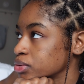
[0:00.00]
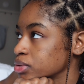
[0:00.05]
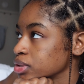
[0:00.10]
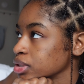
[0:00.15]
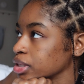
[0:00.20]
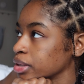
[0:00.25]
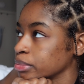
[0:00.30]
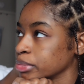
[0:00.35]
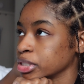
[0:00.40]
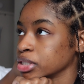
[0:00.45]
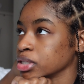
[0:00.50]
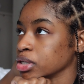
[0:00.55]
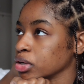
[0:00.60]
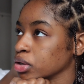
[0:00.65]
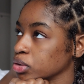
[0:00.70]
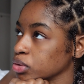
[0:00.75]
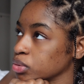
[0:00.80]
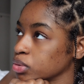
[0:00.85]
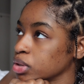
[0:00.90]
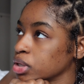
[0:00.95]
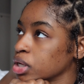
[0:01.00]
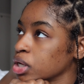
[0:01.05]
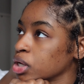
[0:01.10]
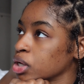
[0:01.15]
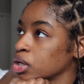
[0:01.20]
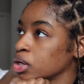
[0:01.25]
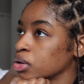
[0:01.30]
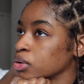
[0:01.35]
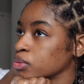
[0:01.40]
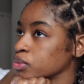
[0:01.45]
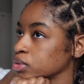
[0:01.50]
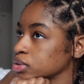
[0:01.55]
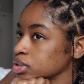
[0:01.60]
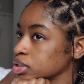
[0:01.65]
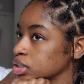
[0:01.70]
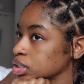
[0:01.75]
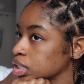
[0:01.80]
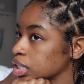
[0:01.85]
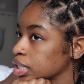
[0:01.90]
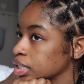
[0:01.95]
and let me know when
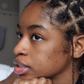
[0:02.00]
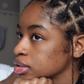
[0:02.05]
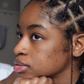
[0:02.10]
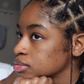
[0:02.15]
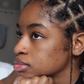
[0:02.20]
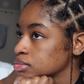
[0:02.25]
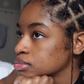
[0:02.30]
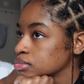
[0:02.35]
they're like